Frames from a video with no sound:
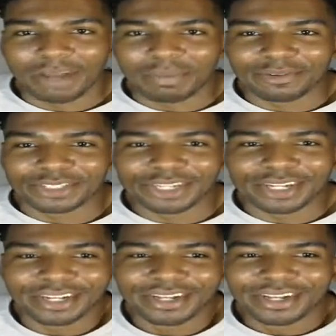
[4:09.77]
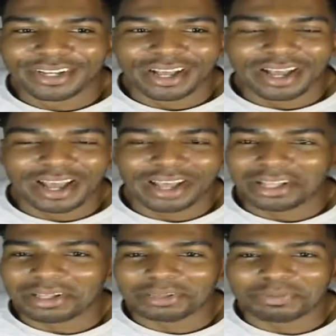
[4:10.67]
Shit.
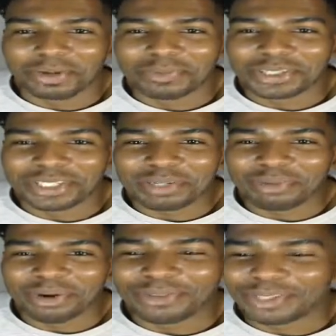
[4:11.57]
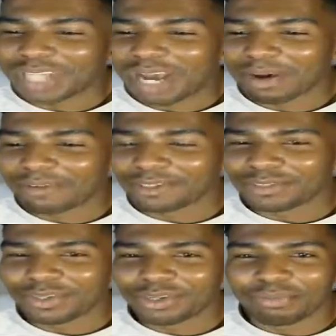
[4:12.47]
That's pretty much it, bro. is kind of my first
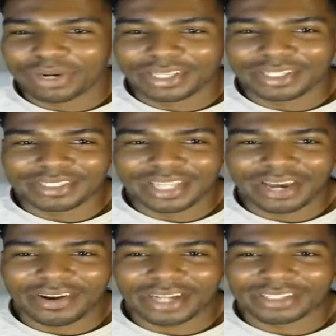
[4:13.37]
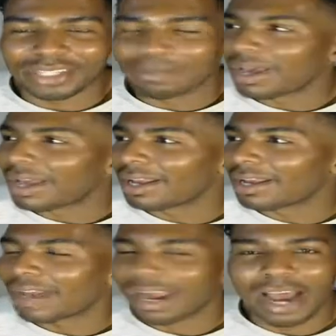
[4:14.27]
video breaking this down. Actually, I'm kind of
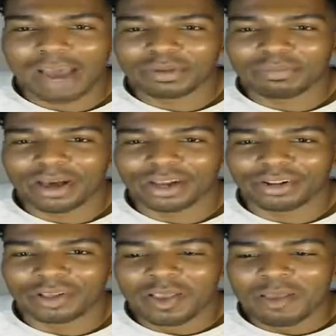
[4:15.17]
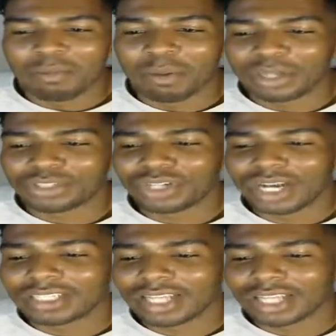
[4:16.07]
hyped about it. But make sure you guys
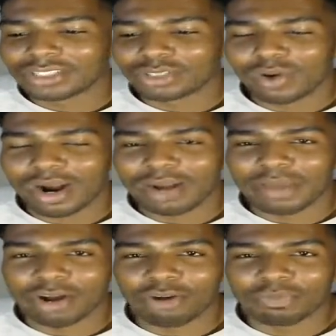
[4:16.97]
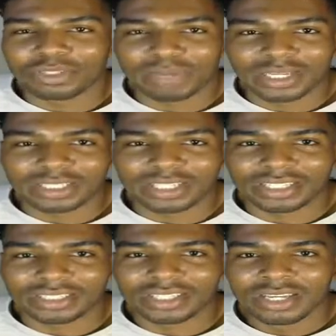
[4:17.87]
hit that subscribe, man. I hope this makes
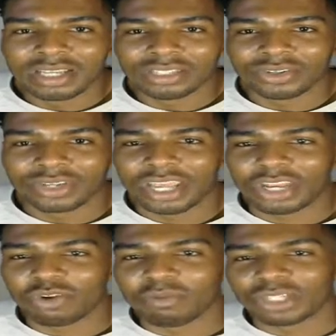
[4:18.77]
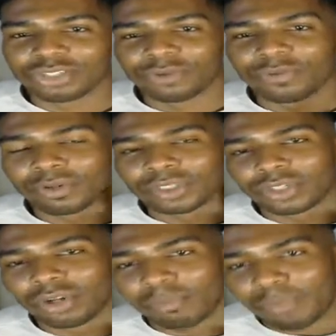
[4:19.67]
sense. So again, you want to make sure you're focusing
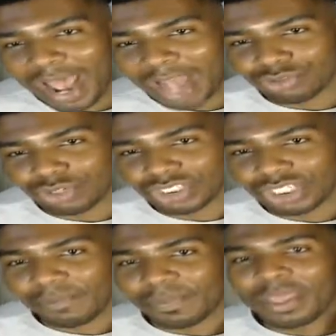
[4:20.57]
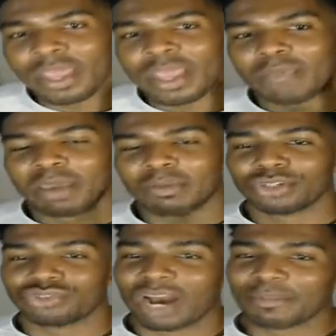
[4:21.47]
on pass rushing and be able to drop at